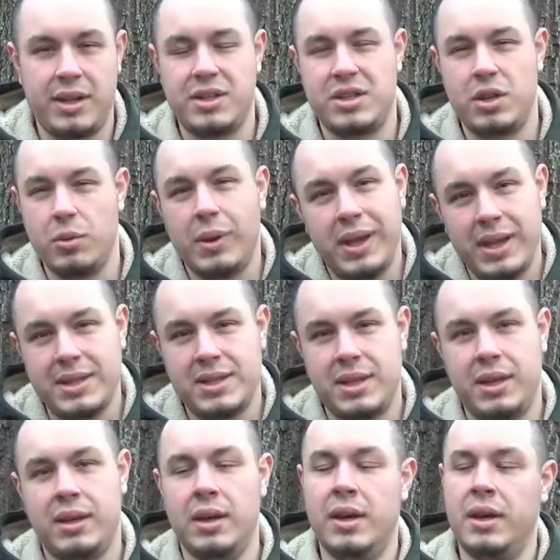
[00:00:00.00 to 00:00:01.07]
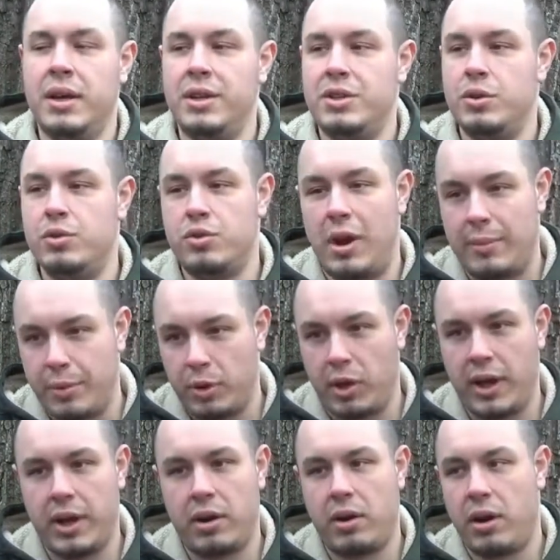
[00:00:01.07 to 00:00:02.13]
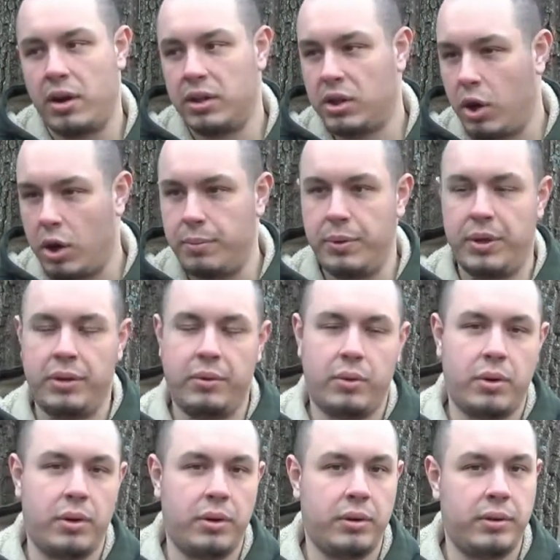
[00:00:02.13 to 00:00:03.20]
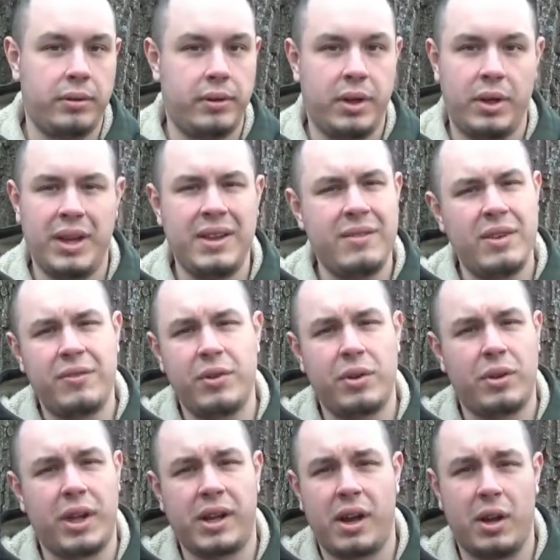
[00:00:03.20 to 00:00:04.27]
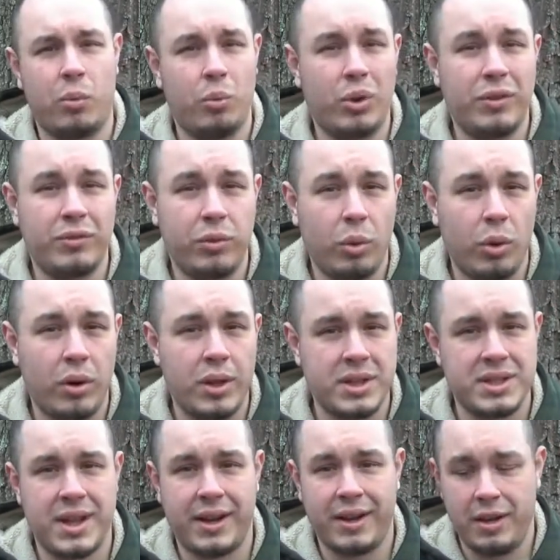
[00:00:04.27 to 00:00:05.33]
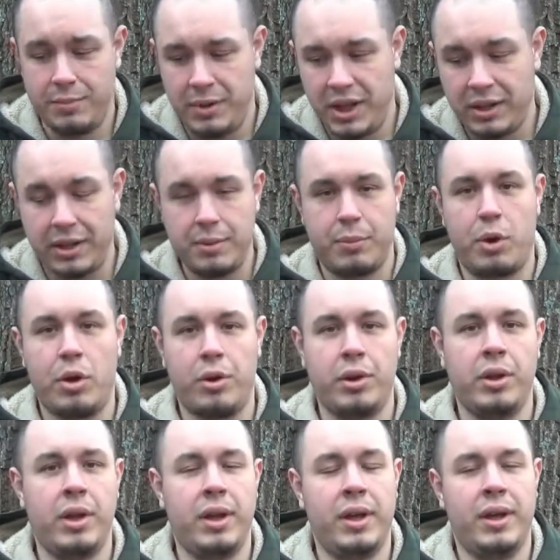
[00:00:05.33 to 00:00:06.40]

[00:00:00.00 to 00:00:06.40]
It's too easy to drop your lighter on carpet, or even if you're like on a wood floor that's not going to immediately burn.